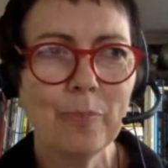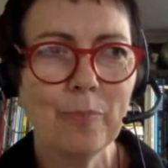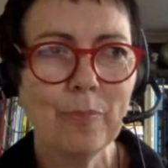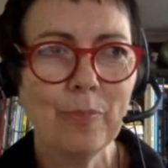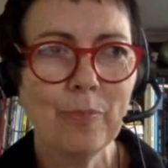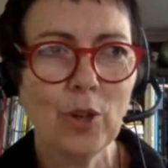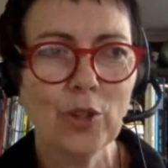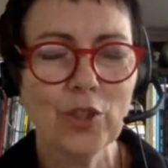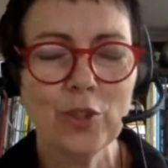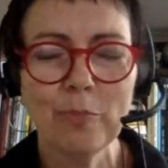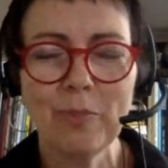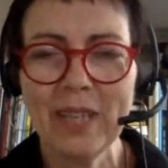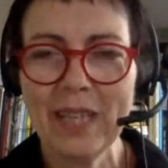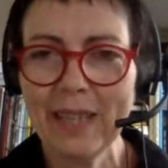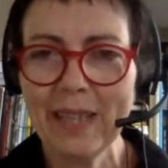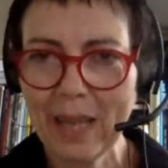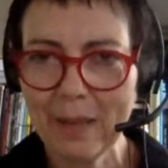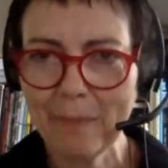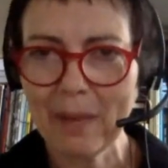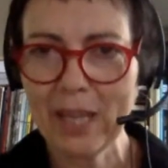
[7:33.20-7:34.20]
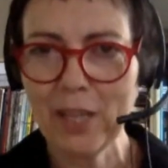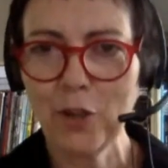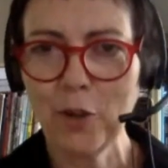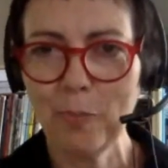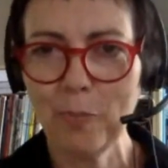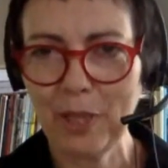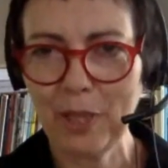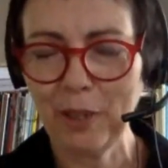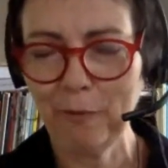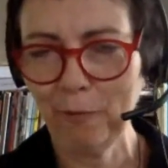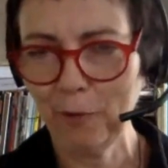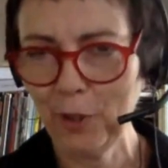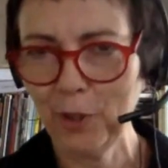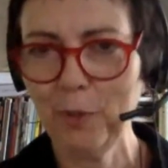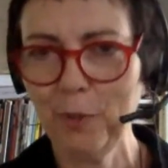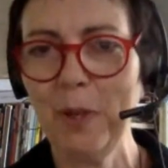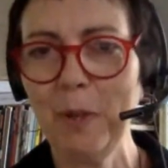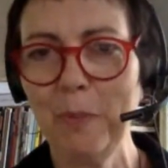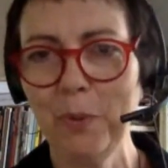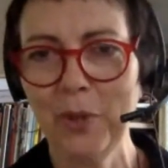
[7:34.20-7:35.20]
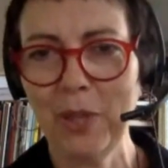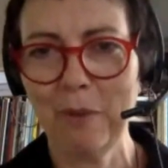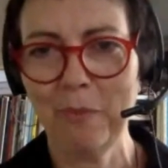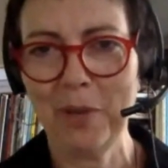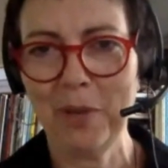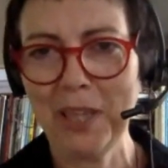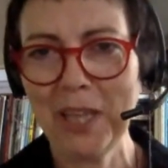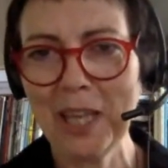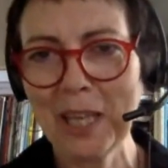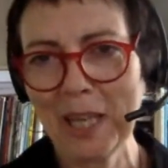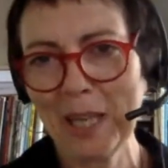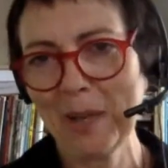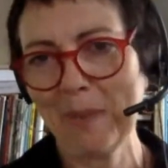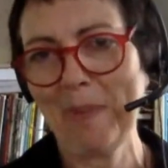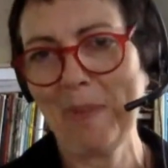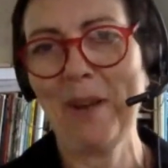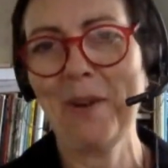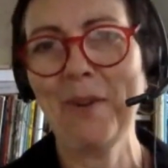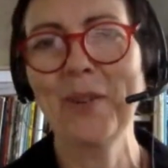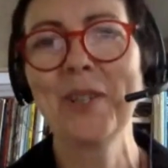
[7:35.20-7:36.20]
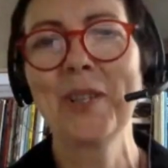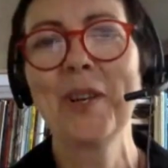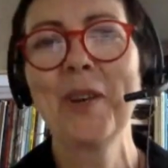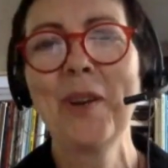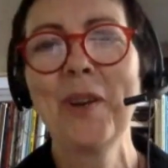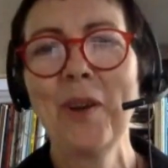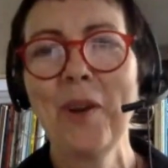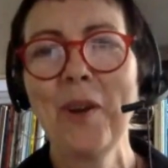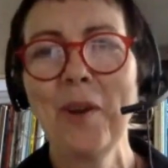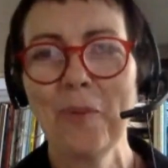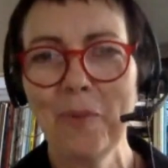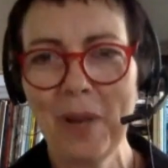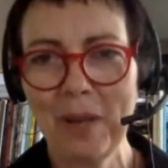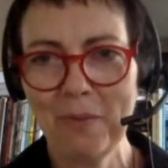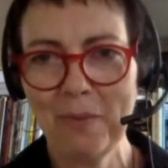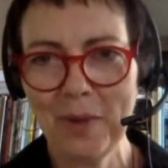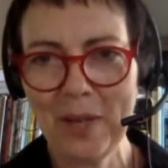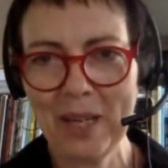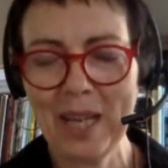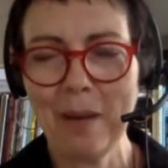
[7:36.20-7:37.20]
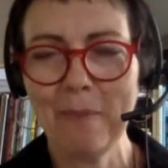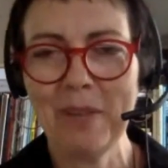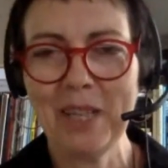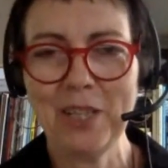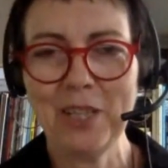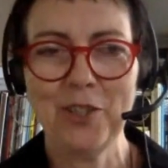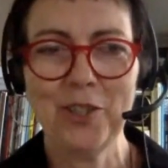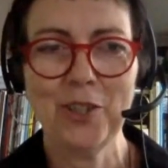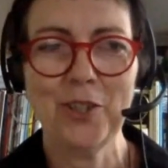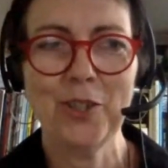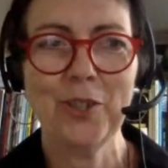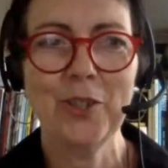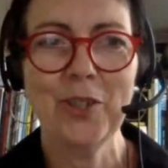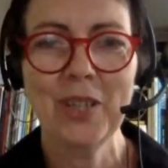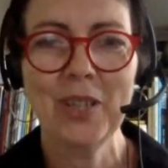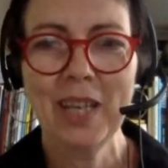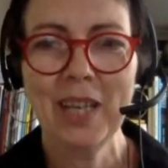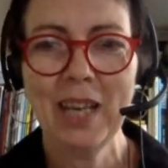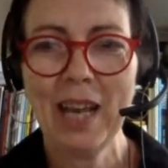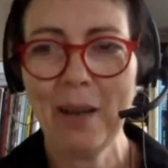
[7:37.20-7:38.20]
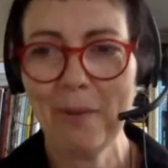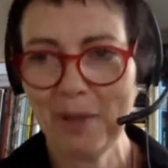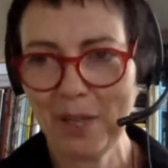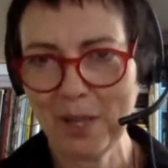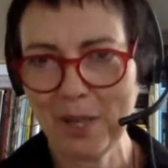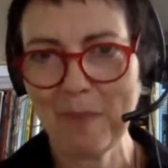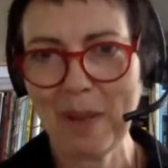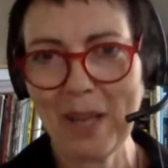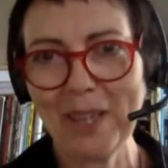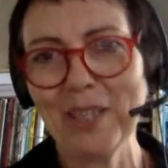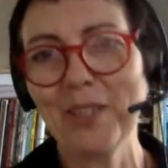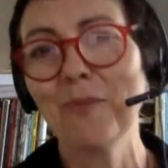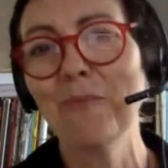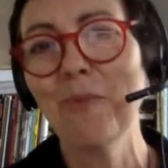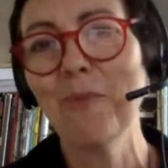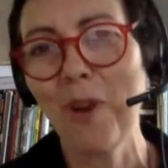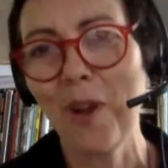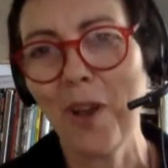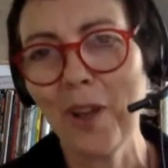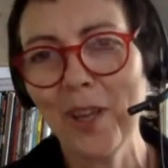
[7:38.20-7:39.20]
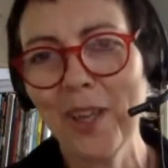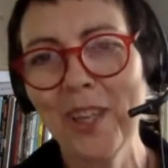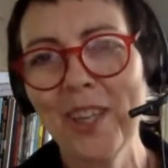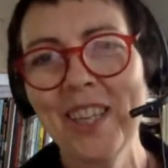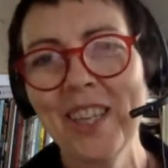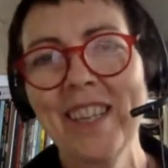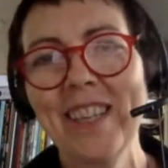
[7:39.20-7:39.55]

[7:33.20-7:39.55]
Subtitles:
possibly they may not be the first people that we're thinking about when we're coming to how we're going to make this work.